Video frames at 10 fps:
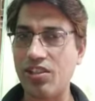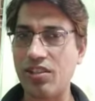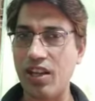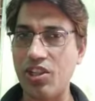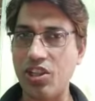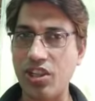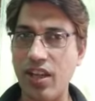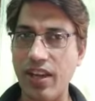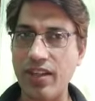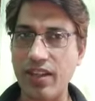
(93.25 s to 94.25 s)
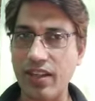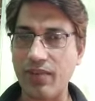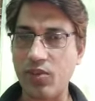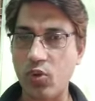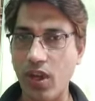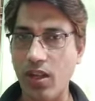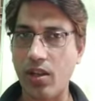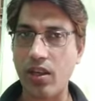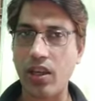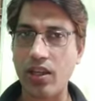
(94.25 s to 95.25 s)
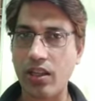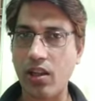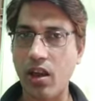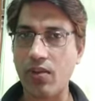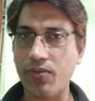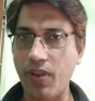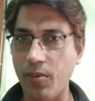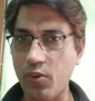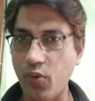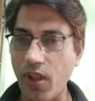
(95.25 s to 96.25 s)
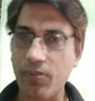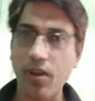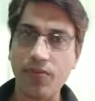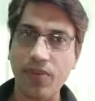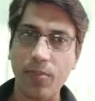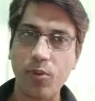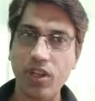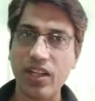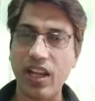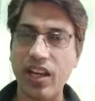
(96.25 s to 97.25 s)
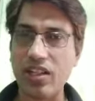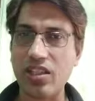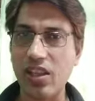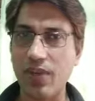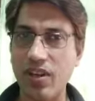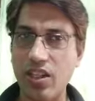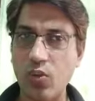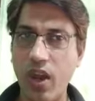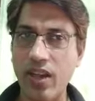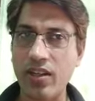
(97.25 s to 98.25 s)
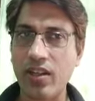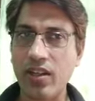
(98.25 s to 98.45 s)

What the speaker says: that she died in 12th of February in 1871,